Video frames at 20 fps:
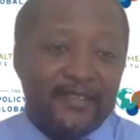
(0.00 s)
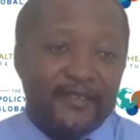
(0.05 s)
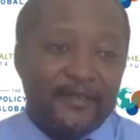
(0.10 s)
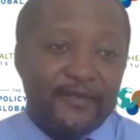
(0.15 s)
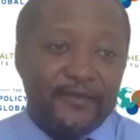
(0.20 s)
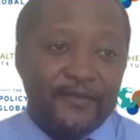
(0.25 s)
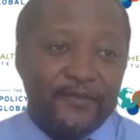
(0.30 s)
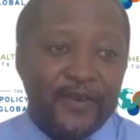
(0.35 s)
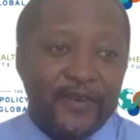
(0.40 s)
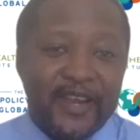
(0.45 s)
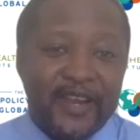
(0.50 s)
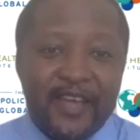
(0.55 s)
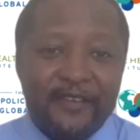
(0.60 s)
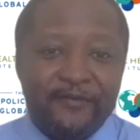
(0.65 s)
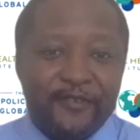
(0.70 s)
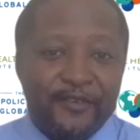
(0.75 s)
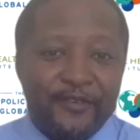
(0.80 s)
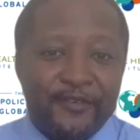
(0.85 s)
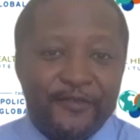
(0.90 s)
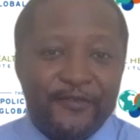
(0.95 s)

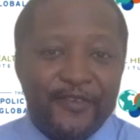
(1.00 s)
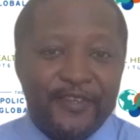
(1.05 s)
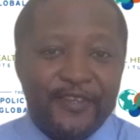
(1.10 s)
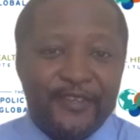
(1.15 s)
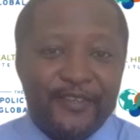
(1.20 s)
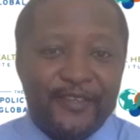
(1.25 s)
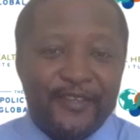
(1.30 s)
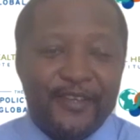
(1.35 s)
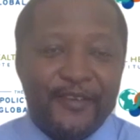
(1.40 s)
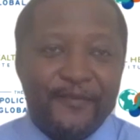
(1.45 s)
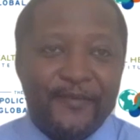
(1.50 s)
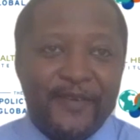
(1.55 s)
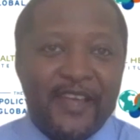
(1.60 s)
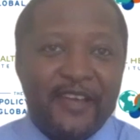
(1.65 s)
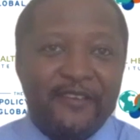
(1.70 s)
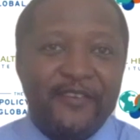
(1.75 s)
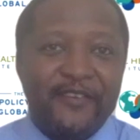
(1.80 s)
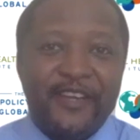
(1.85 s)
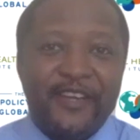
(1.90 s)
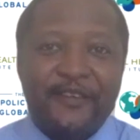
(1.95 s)
whenever
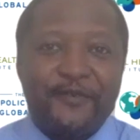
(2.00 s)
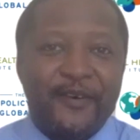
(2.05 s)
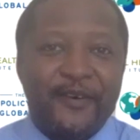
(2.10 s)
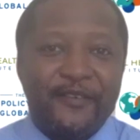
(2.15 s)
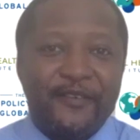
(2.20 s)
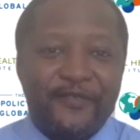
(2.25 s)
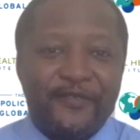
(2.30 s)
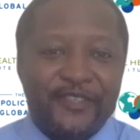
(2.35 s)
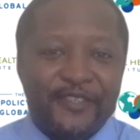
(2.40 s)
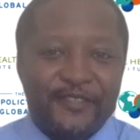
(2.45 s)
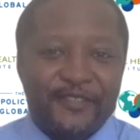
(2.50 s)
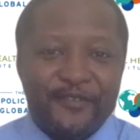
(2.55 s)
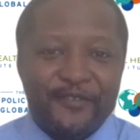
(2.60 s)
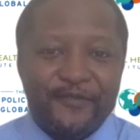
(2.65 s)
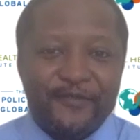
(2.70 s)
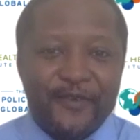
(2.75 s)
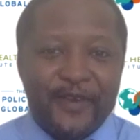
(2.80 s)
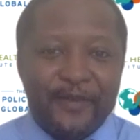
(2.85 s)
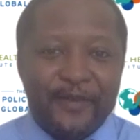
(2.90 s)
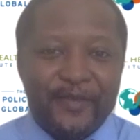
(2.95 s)
anyone feels
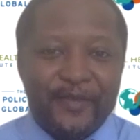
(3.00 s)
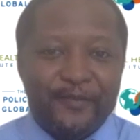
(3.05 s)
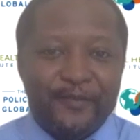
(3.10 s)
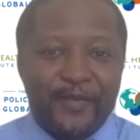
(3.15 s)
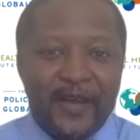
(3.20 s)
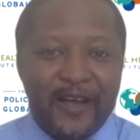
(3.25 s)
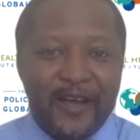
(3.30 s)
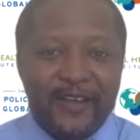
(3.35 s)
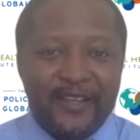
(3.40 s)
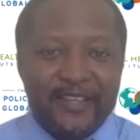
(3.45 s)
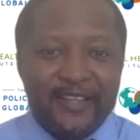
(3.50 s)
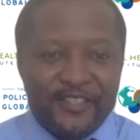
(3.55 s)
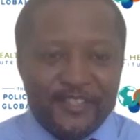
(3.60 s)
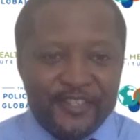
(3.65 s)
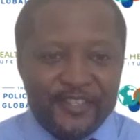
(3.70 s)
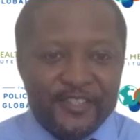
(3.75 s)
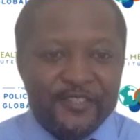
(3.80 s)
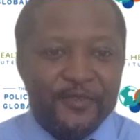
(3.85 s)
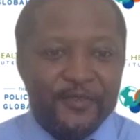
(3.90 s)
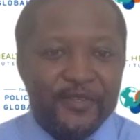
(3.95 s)
overwhelmed and powerless,
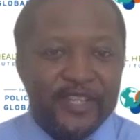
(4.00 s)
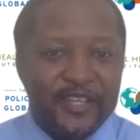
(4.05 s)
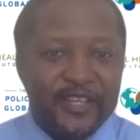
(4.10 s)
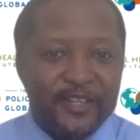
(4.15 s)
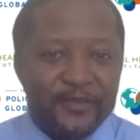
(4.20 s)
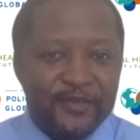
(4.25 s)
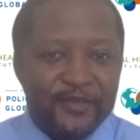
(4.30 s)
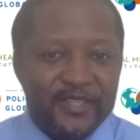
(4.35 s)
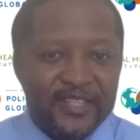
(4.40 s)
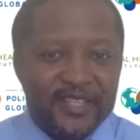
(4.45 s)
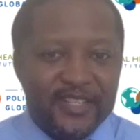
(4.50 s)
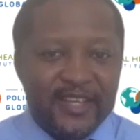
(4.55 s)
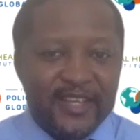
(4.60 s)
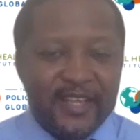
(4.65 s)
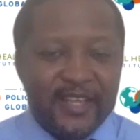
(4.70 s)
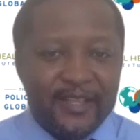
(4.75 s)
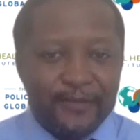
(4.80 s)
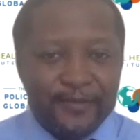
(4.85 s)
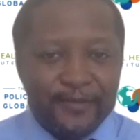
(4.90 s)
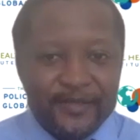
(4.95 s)
just doing a good deed
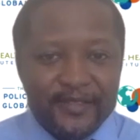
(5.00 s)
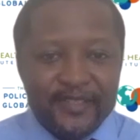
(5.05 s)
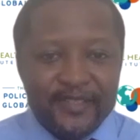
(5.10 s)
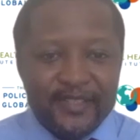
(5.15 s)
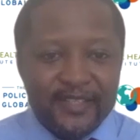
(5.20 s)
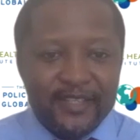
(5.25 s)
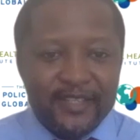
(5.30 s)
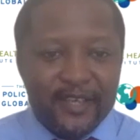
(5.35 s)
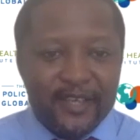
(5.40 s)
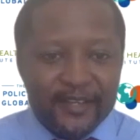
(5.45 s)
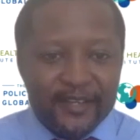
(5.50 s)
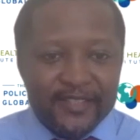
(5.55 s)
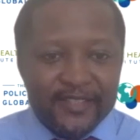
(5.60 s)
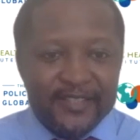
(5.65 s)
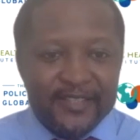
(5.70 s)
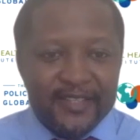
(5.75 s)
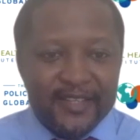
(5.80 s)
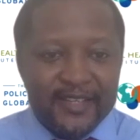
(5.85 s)
helps a lot,